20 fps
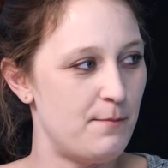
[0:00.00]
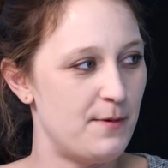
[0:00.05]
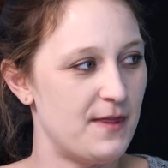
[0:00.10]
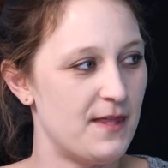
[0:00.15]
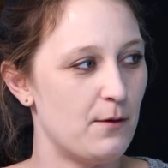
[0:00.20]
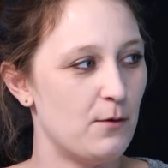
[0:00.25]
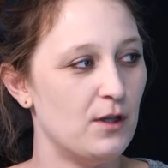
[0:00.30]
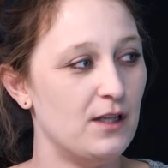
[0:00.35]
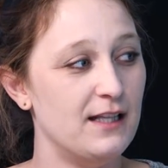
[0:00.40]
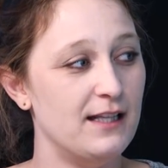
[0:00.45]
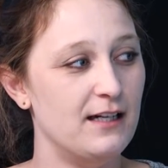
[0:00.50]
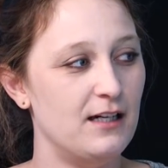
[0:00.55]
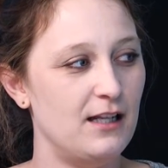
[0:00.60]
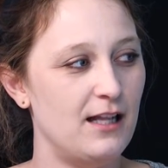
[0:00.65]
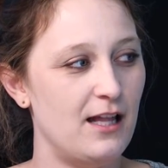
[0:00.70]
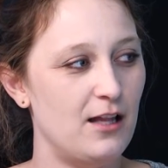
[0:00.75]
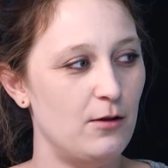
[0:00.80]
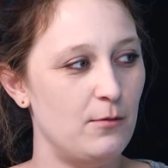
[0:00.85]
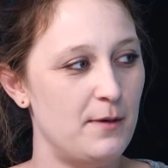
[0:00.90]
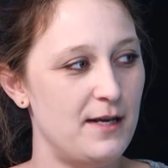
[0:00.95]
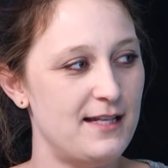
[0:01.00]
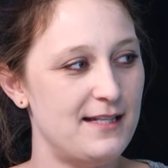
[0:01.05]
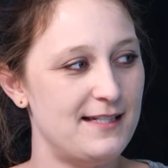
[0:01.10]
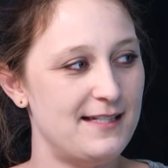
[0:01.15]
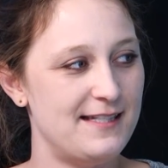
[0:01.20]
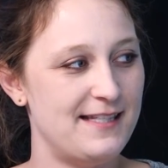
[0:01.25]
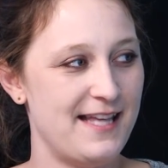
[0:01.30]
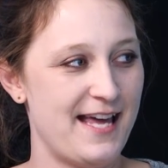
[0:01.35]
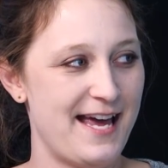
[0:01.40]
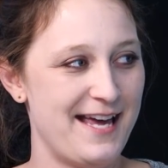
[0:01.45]
but there were little
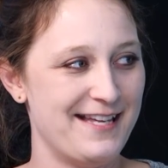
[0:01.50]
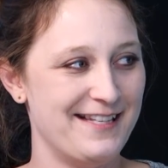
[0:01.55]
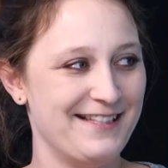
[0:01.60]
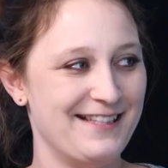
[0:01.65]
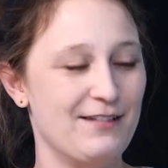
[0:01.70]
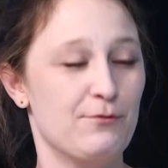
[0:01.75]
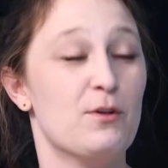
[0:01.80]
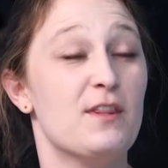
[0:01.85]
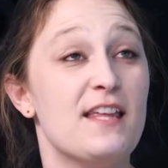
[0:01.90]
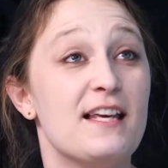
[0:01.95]
elements there were